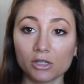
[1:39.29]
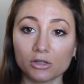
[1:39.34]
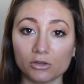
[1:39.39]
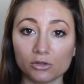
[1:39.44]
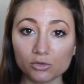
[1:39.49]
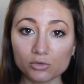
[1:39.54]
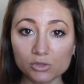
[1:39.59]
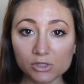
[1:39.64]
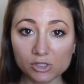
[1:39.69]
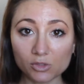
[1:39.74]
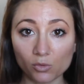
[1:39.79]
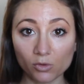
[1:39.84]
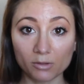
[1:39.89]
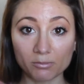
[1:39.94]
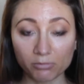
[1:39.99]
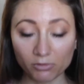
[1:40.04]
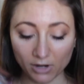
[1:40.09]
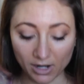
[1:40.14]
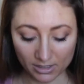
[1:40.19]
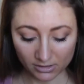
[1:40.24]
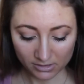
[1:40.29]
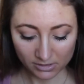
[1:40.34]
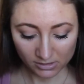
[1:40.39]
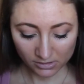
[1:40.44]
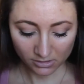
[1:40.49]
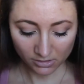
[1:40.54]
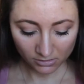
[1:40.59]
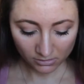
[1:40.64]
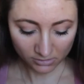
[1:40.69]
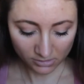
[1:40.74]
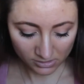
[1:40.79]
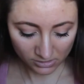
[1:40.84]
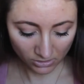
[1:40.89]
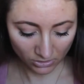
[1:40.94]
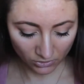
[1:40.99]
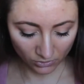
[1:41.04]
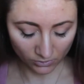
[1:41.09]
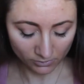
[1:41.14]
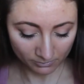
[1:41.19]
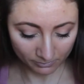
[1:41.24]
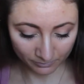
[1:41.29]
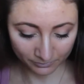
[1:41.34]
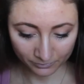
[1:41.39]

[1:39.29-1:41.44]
loose or pressed. So